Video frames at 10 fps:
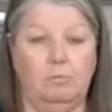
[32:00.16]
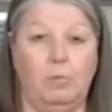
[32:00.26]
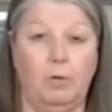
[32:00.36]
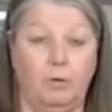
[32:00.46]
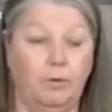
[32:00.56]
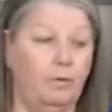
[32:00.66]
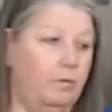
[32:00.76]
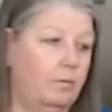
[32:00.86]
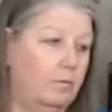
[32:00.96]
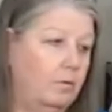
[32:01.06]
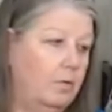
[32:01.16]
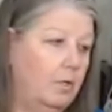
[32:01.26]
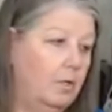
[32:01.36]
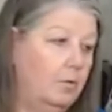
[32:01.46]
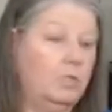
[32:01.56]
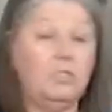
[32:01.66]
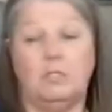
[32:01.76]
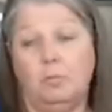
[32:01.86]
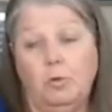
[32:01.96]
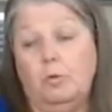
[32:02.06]
both,
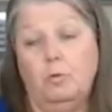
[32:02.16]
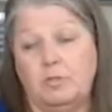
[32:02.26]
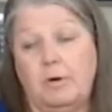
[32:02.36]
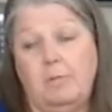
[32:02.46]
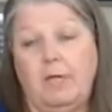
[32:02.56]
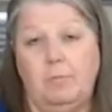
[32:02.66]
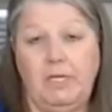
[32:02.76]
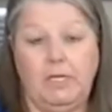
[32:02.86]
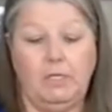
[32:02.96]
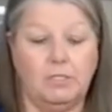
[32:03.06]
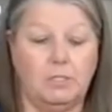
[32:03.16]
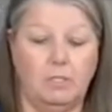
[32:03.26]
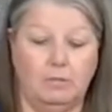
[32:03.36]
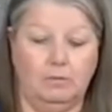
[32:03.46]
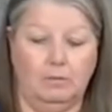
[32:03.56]
which the pool was right by the beach, so.